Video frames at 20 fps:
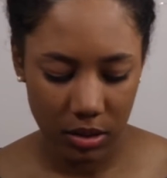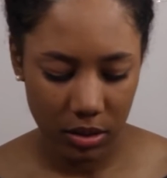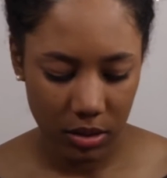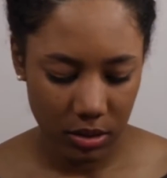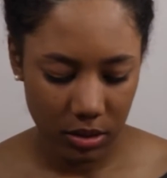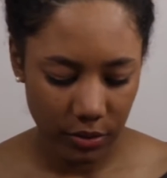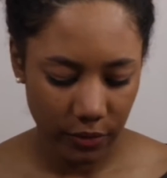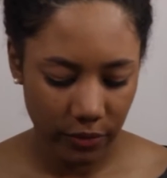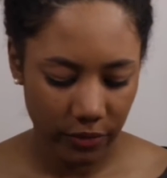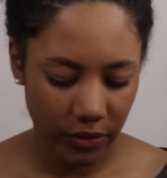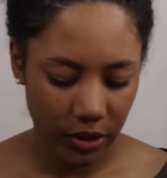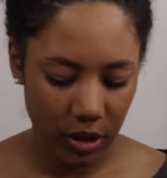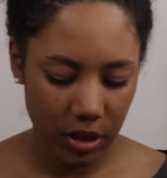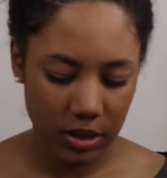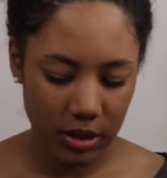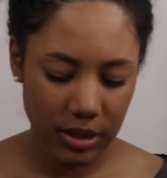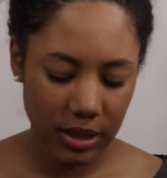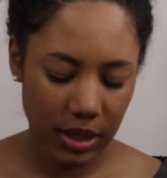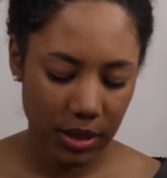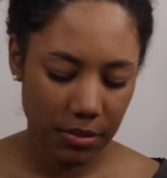So
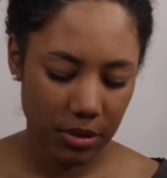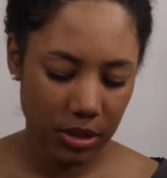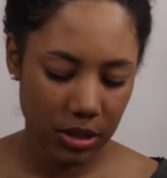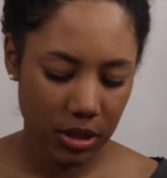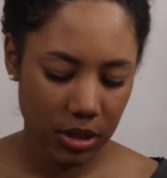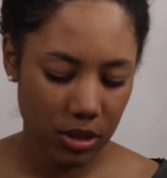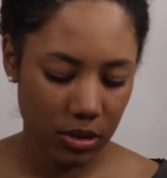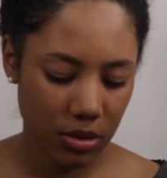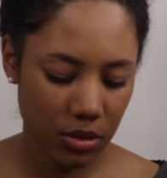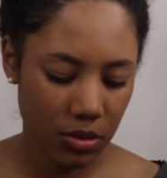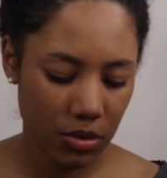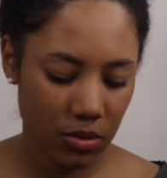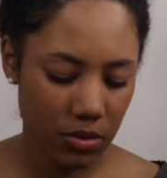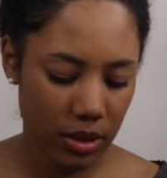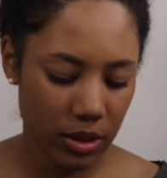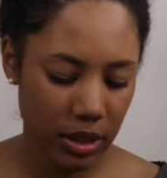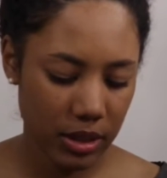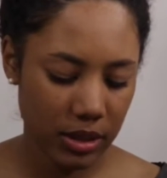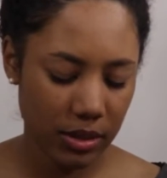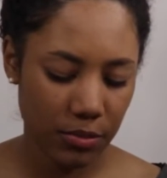first thing I'm gonna do
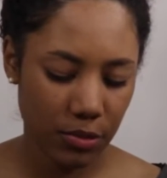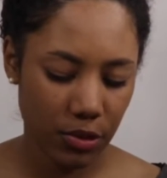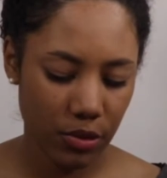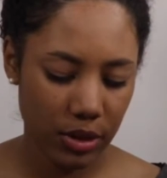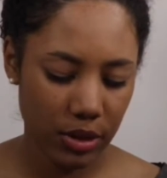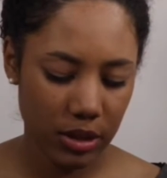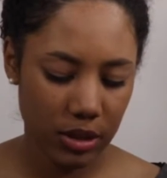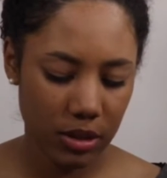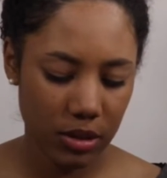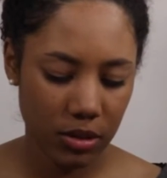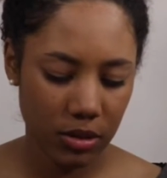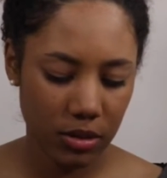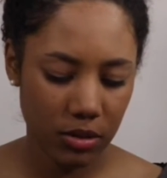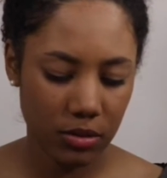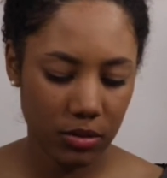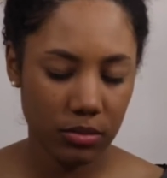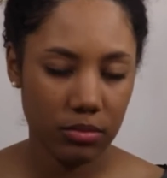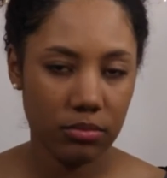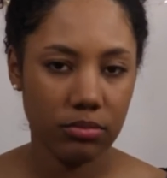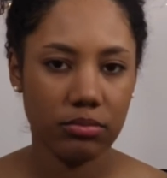is I'm going
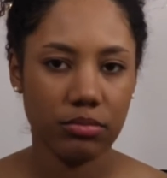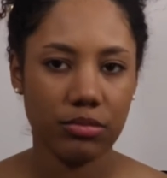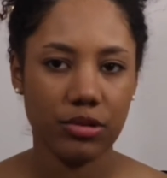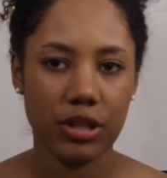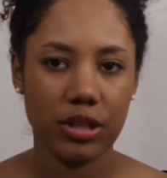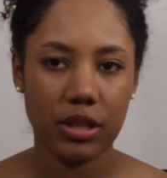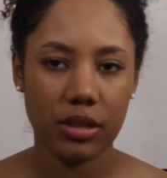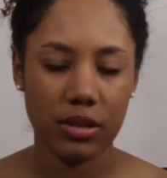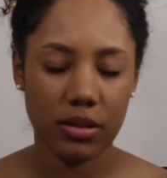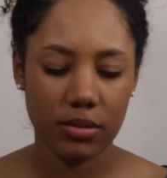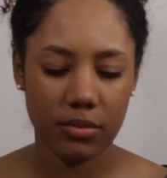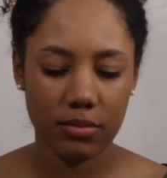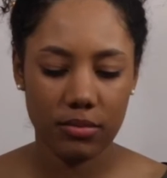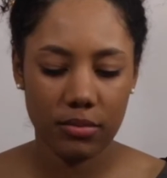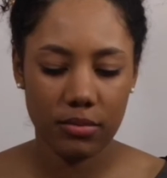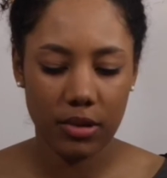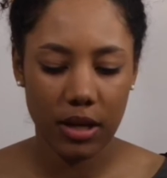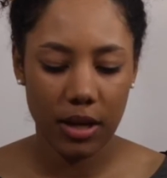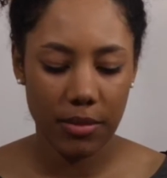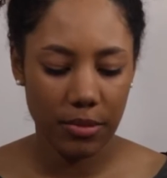to, geez,
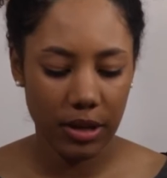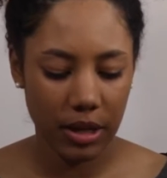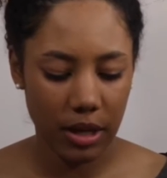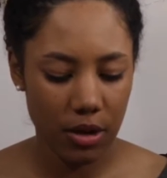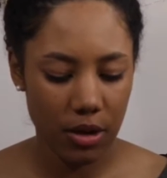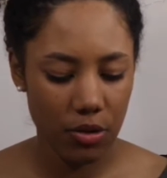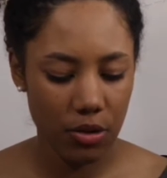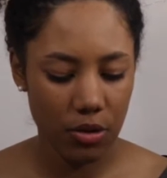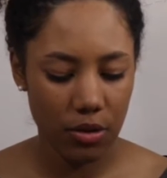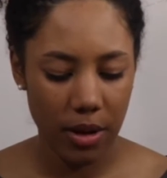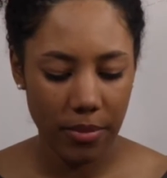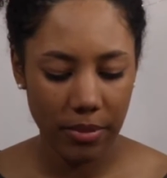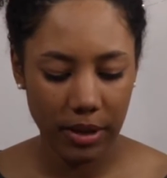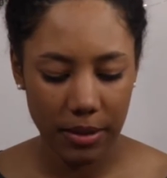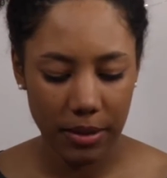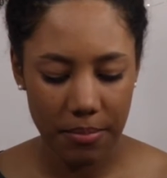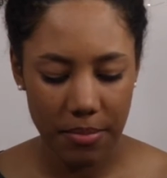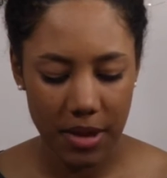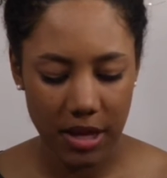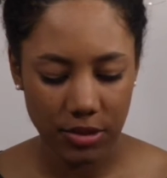I'm like a
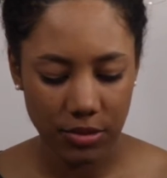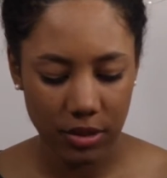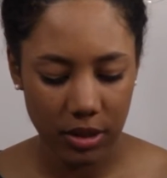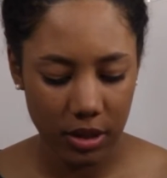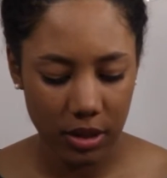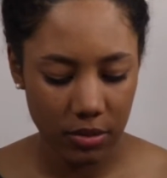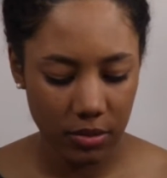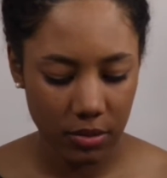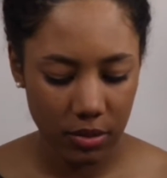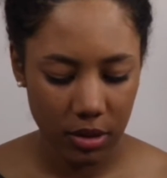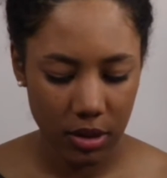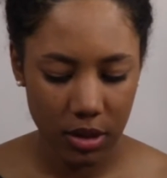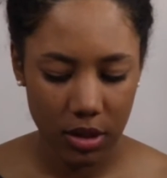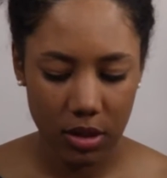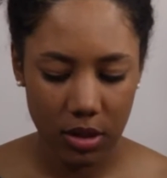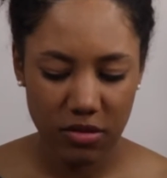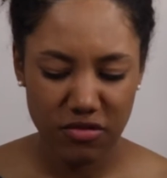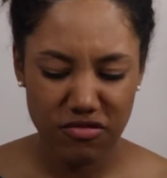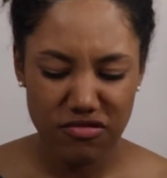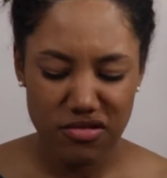mess right now.
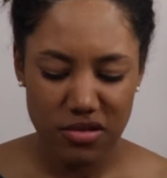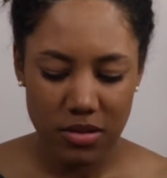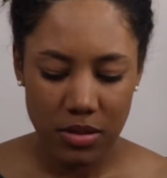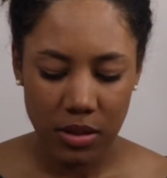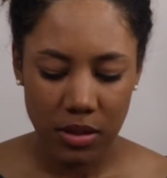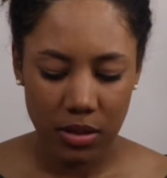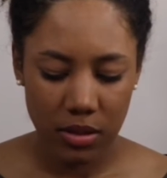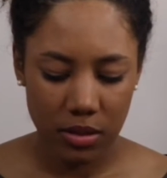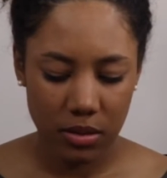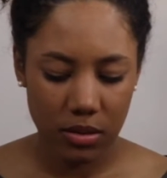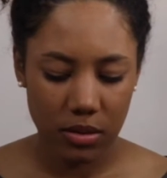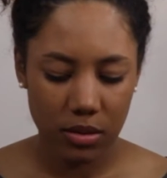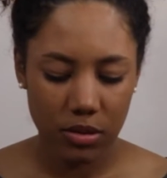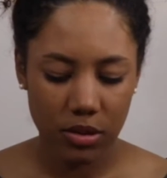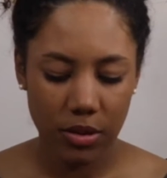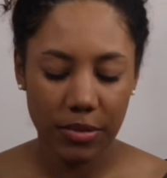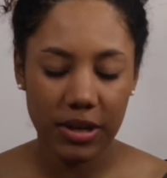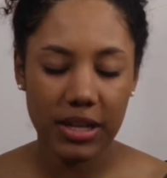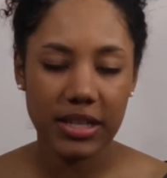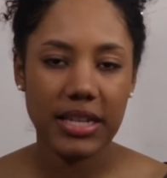So
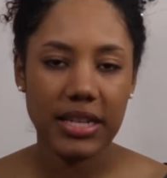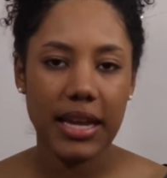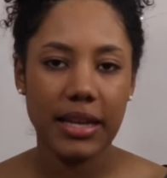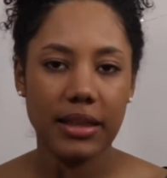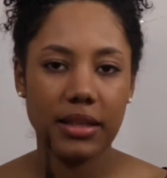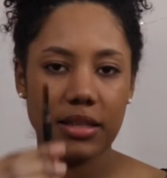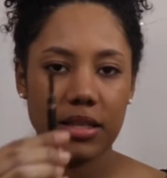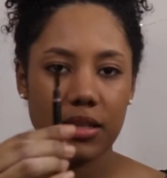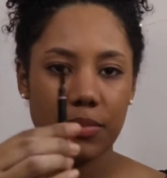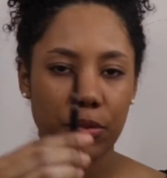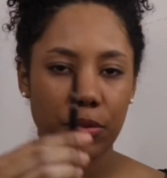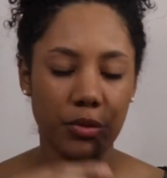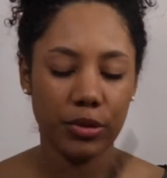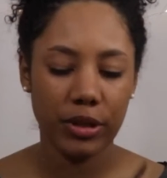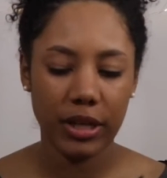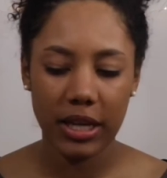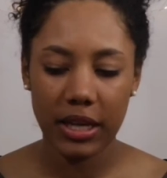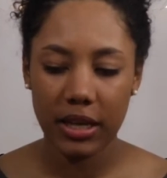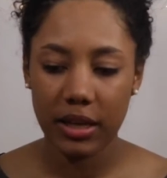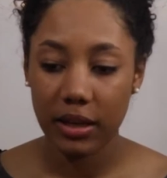I'm gonna take this
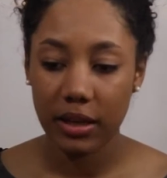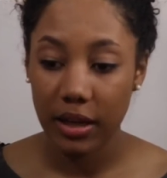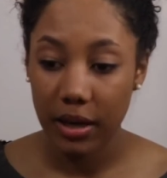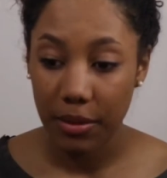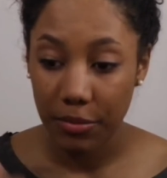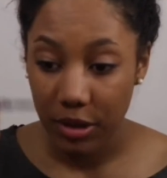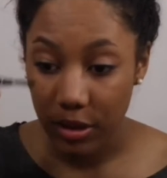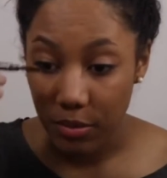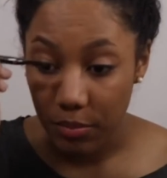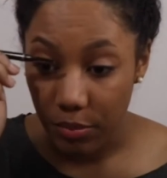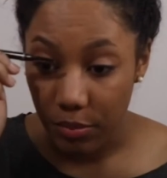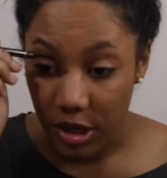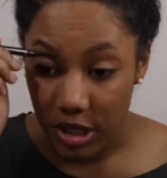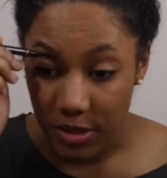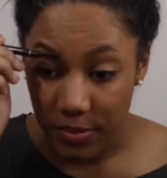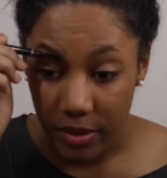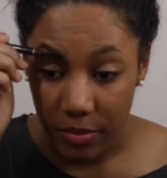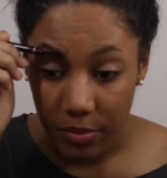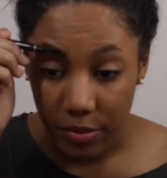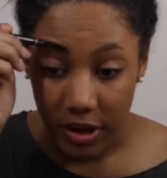spoolie and I'm gonna brush
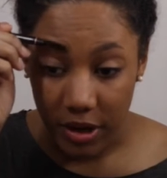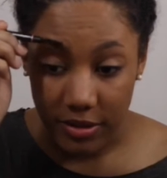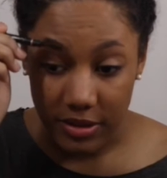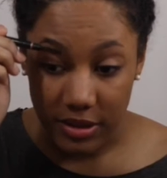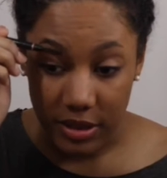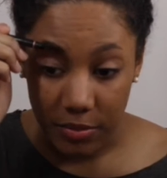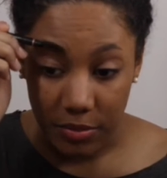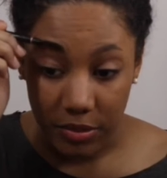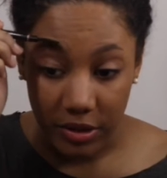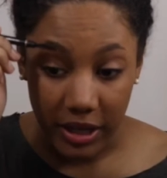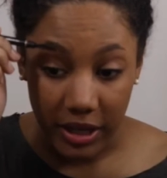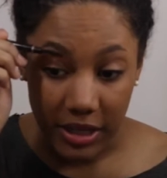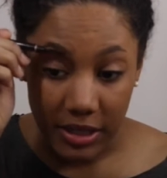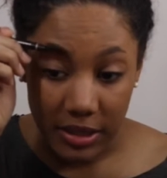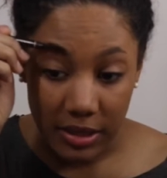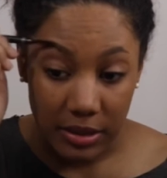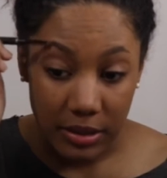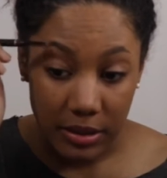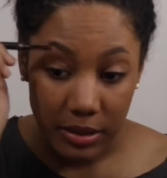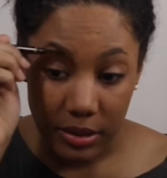my brows into
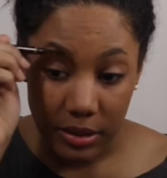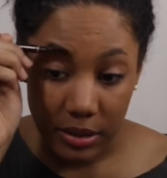place.